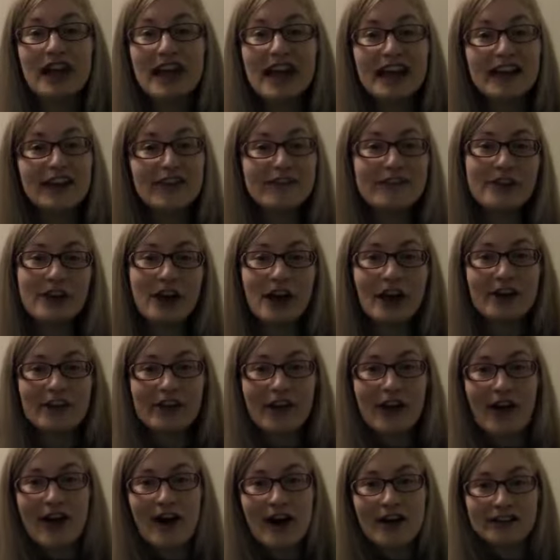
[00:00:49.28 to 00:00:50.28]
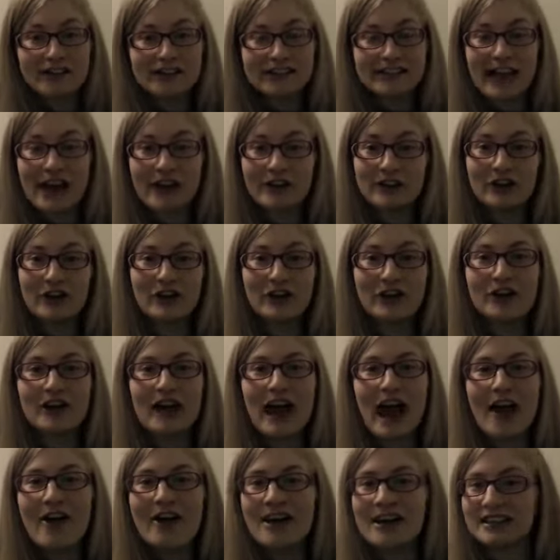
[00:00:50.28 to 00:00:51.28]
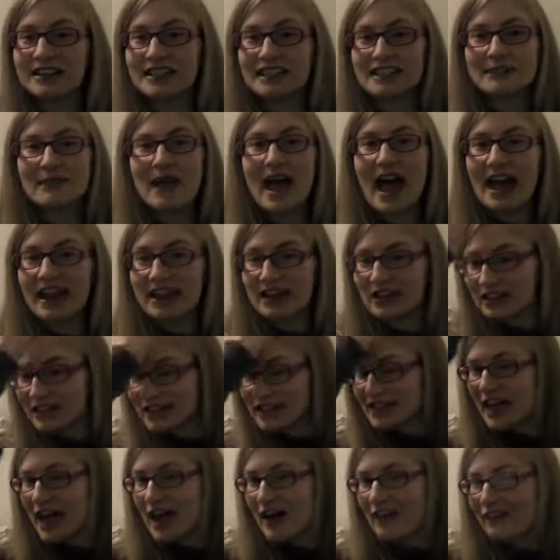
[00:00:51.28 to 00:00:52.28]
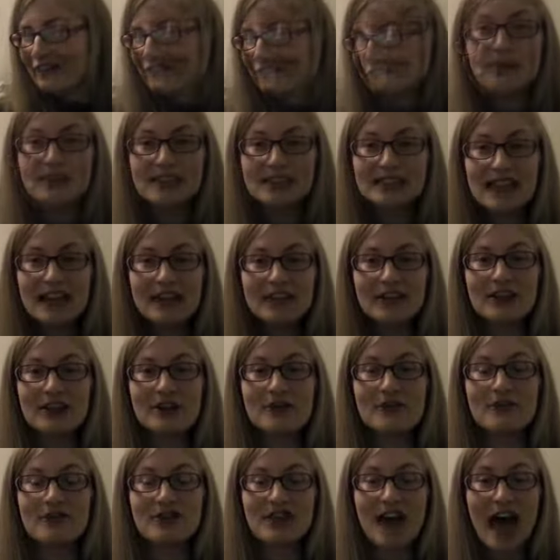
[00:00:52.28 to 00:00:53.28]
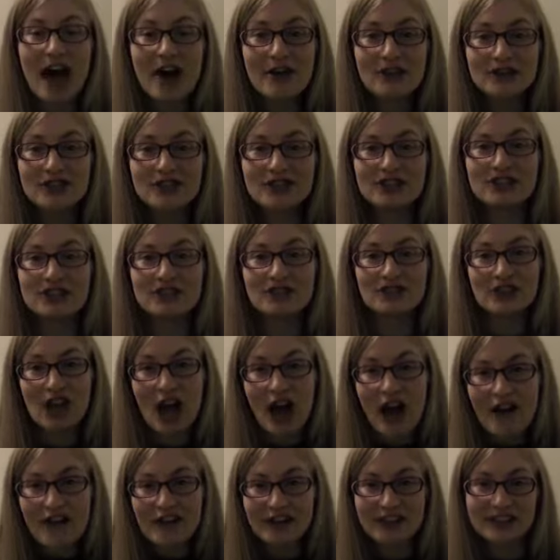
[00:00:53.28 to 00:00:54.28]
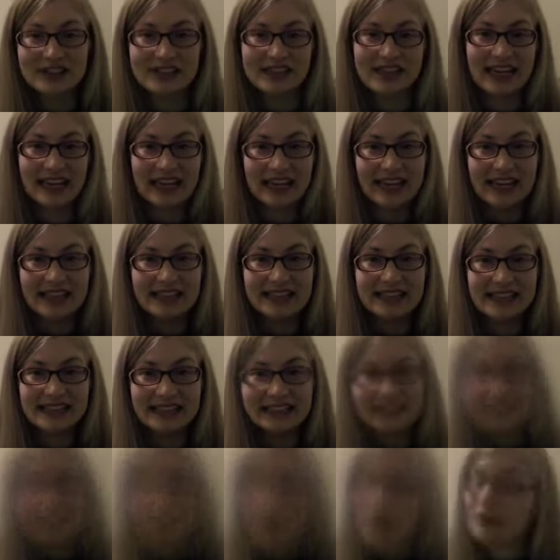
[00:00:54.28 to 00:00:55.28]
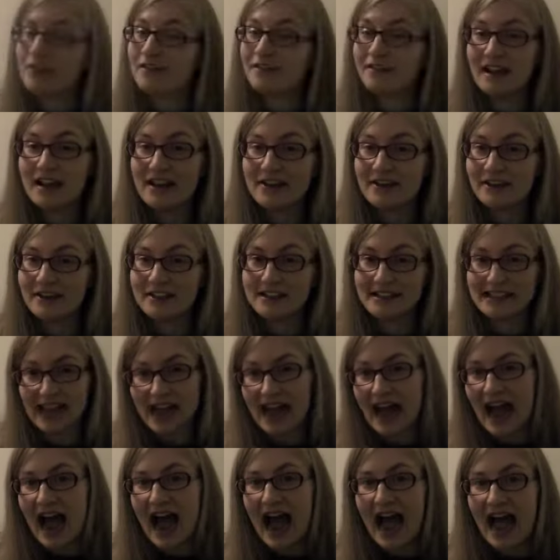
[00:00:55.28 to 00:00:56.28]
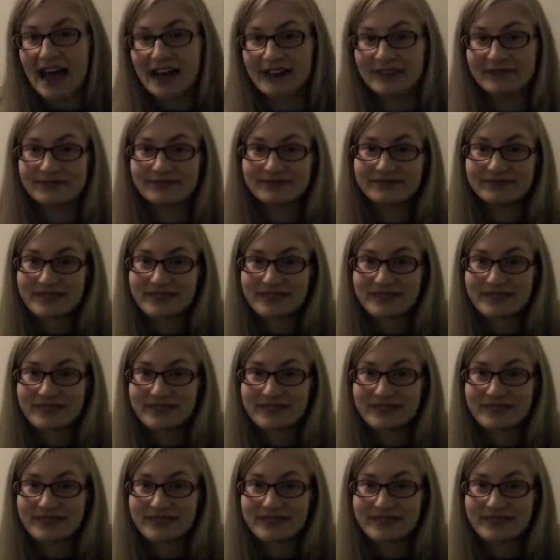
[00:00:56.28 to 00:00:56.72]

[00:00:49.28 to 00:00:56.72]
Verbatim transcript: your hand if you got it wrong. Now turn around and smack yourself. I'm saving you thousands of dollars, kids. All in favor, say aye.